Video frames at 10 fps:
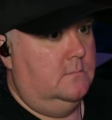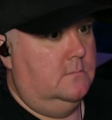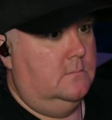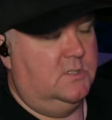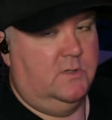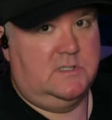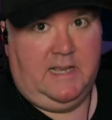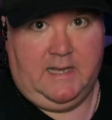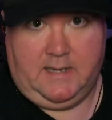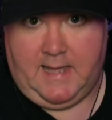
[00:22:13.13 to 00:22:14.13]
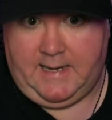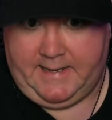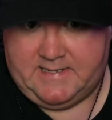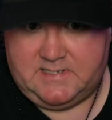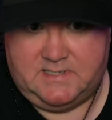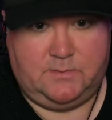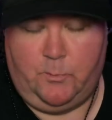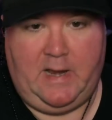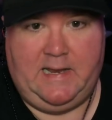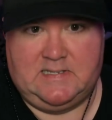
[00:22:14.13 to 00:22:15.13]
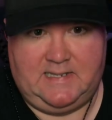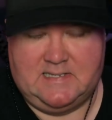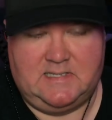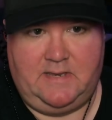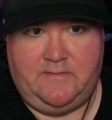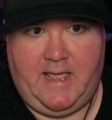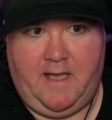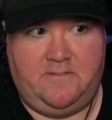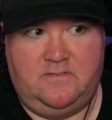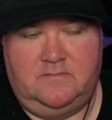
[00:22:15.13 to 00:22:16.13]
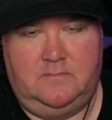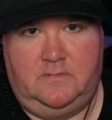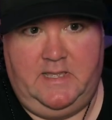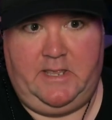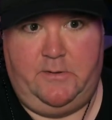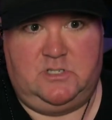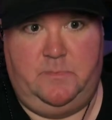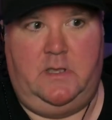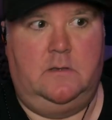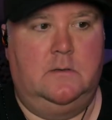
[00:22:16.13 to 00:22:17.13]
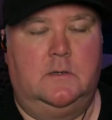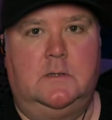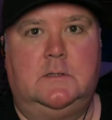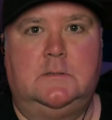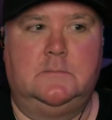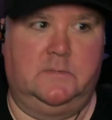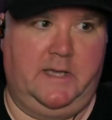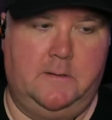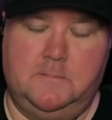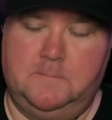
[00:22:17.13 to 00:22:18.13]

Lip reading: So it's like a lot less. It's less than even half that it used to be. Okay.